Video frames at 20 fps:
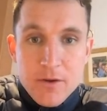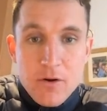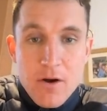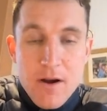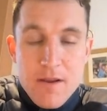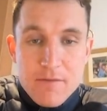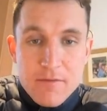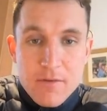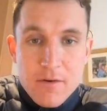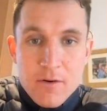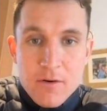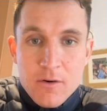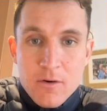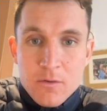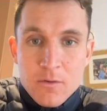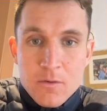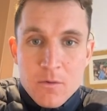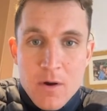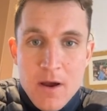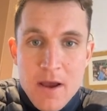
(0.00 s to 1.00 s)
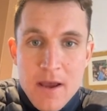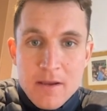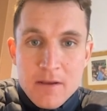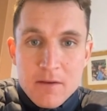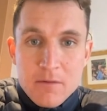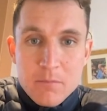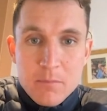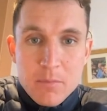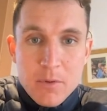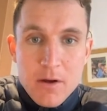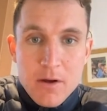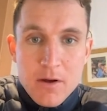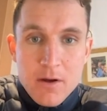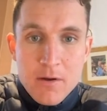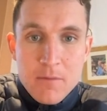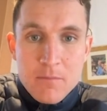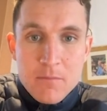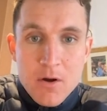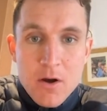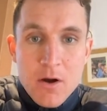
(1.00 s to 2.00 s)
great fun along the way, but
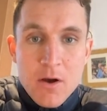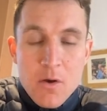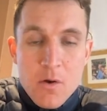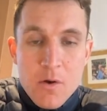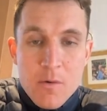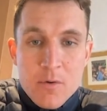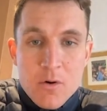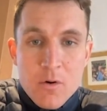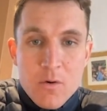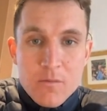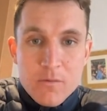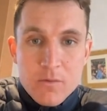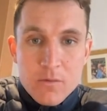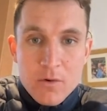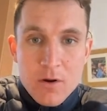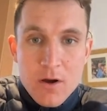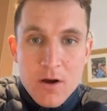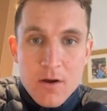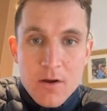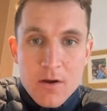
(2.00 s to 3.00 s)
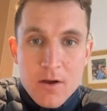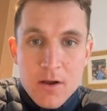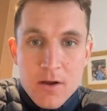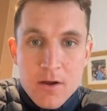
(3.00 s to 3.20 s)
I owe him an awful lot,